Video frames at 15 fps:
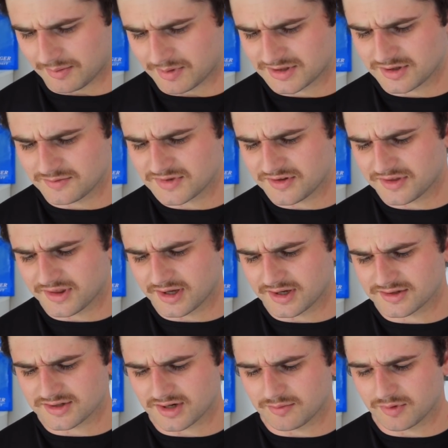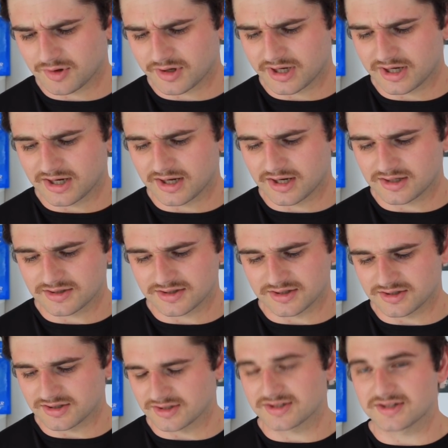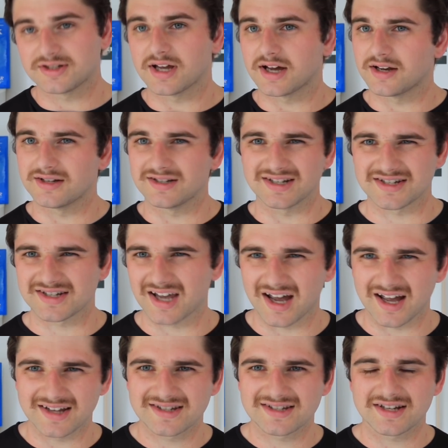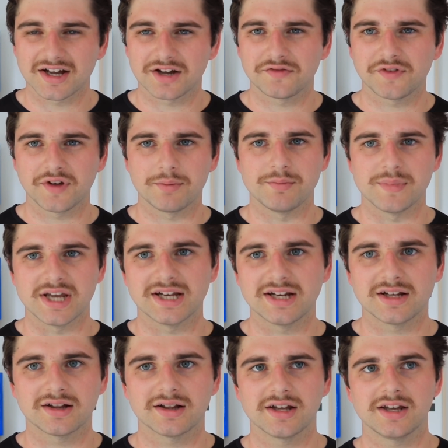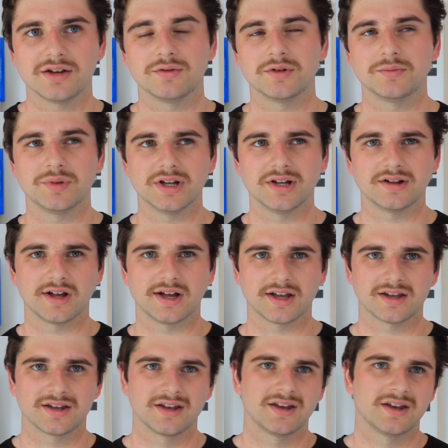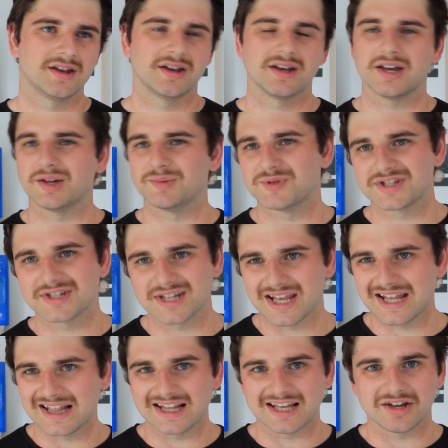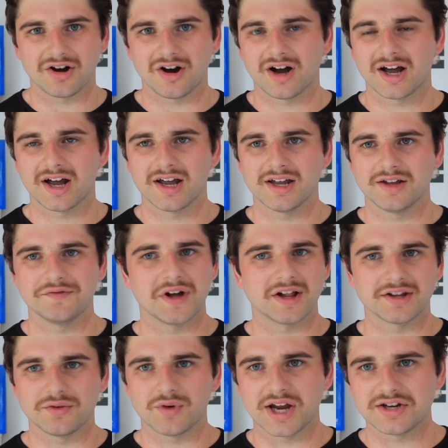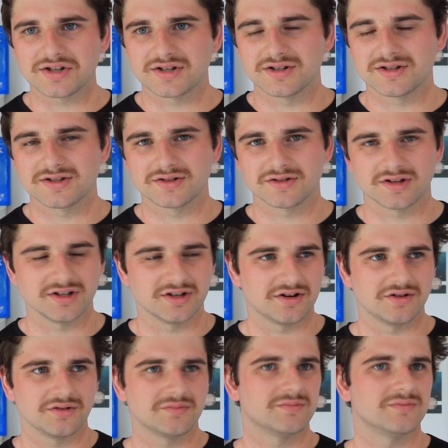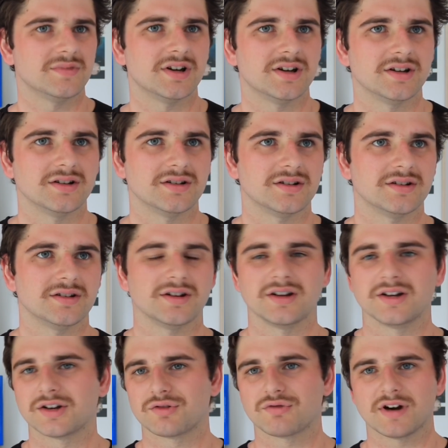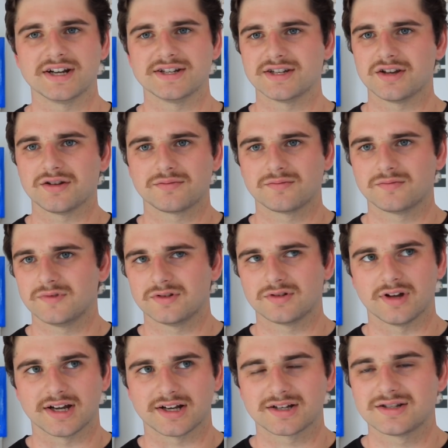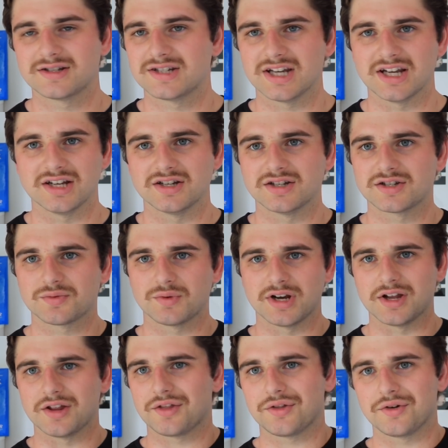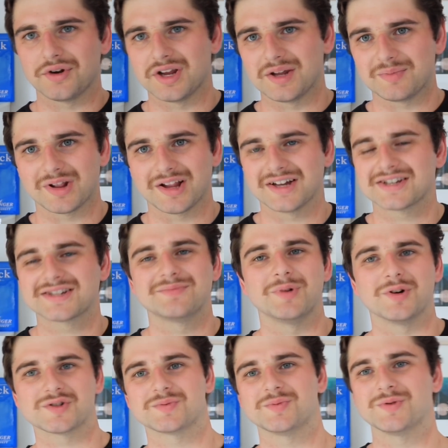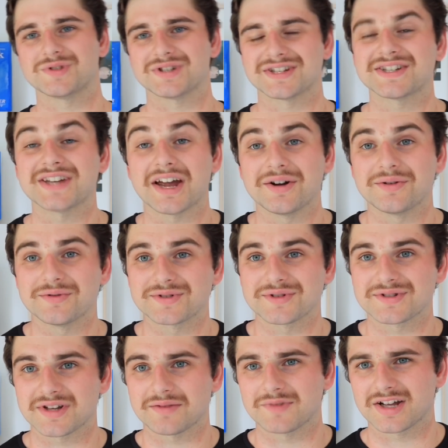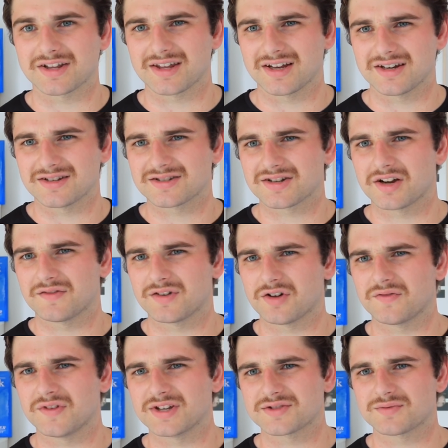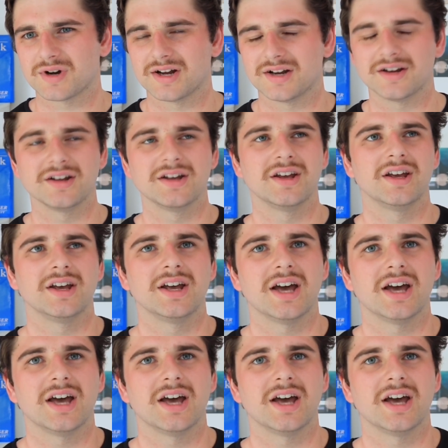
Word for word: in terms of things I'm looking at to just discard stuff immediately, it would be like obscenely high valuations, you know, a crazy like 10, 20, 30 plus multiple to sales or something like that is kind of an obvious one.